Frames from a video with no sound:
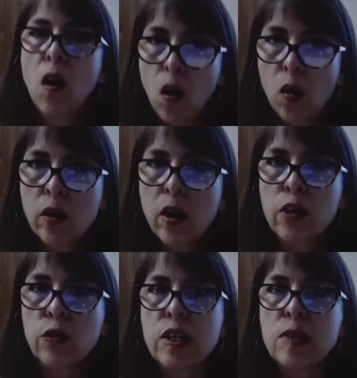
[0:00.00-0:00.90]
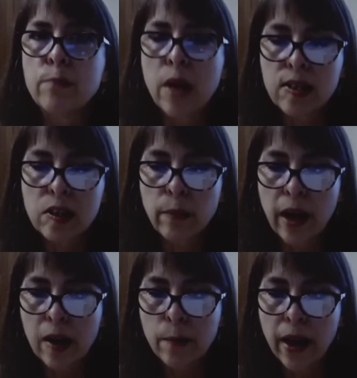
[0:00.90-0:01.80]
all countries must
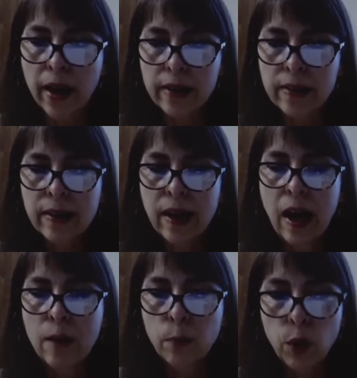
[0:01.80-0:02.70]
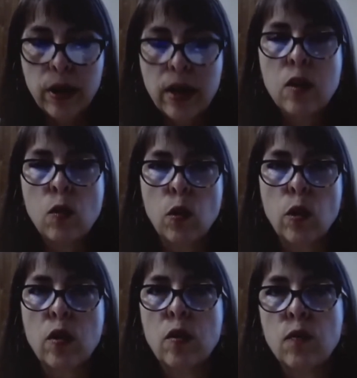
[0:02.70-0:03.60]
abide by it and put in the
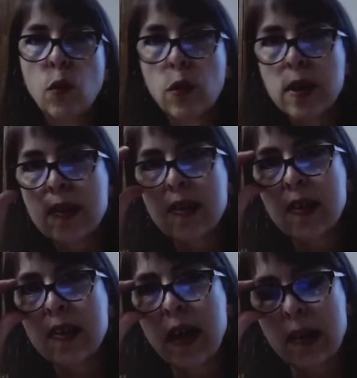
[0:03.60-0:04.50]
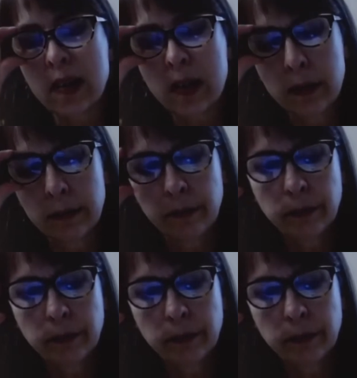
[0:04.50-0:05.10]
work for its success.